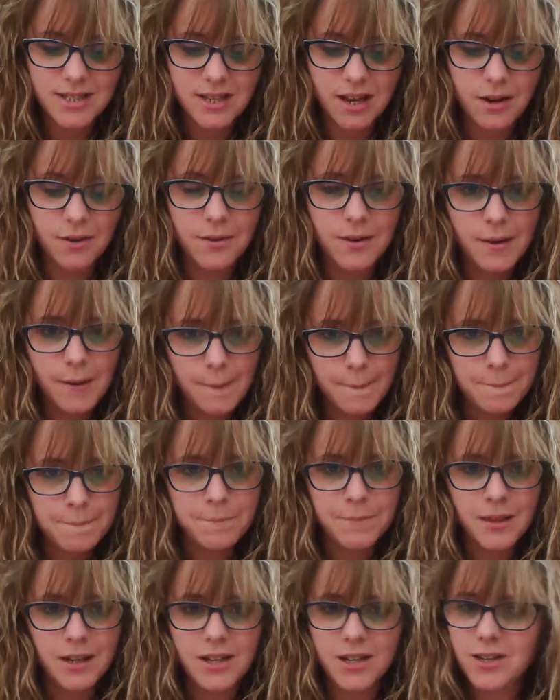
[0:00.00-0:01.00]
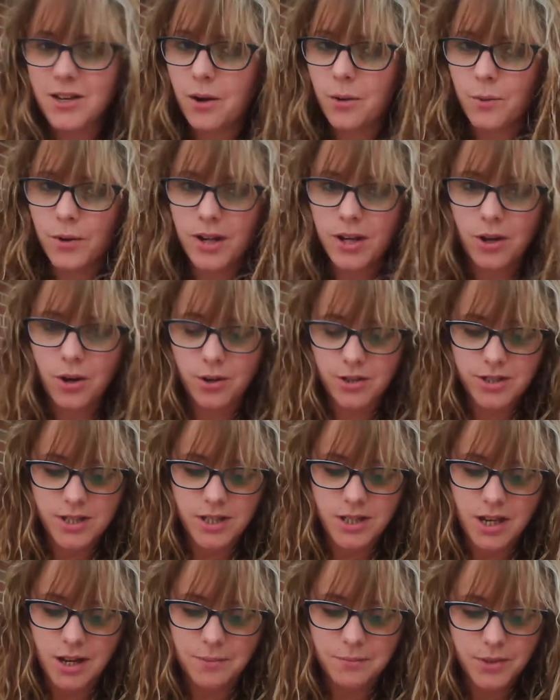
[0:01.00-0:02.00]
So you don't want it
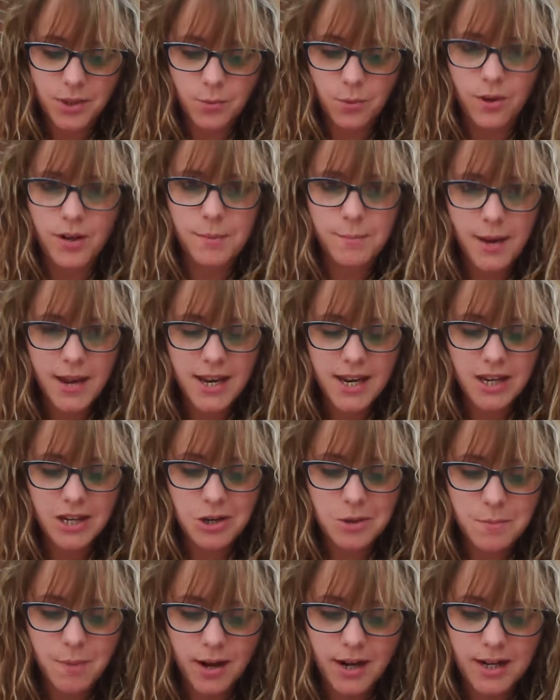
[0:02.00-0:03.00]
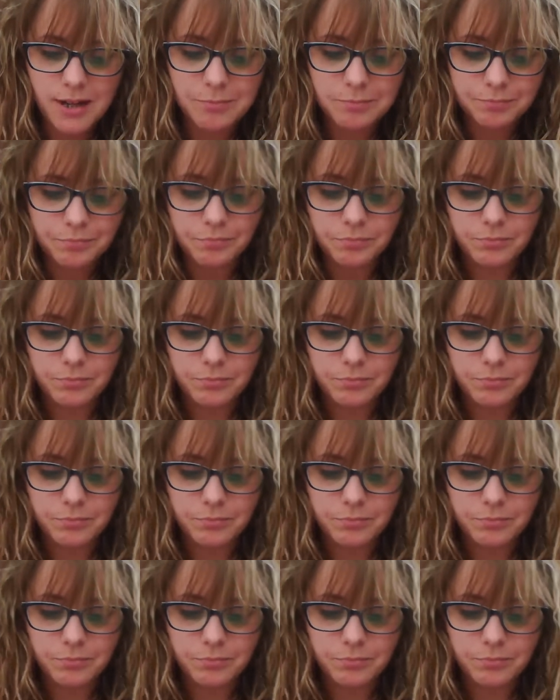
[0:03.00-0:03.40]
costing you. You want it making you money.